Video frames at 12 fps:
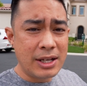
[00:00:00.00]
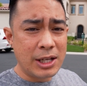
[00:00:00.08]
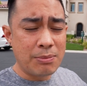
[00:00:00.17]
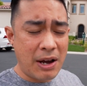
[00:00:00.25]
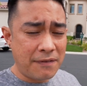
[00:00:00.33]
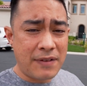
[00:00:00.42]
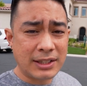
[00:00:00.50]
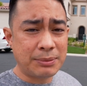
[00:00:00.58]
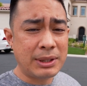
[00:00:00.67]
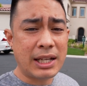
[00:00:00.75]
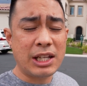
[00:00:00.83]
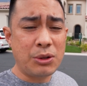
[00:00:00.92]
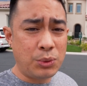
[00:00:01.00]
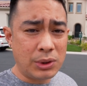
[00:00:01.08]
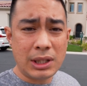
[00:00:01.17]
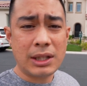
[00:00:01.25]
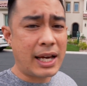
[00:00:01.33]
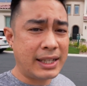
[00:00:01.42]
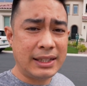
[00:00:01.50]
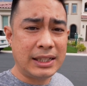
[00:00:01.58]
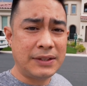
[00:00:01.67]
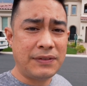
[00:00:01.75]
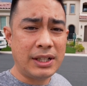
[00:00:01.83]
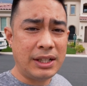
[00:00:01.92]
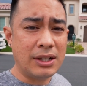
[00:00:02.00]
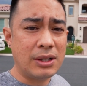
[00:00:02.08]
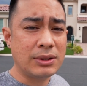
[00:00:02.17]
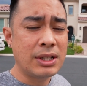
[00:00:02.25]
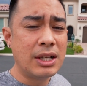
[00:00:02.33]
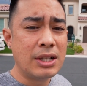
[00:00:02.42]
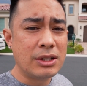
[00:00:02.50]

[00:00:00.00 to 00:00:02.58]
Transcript: You might find something that you really like in these videos.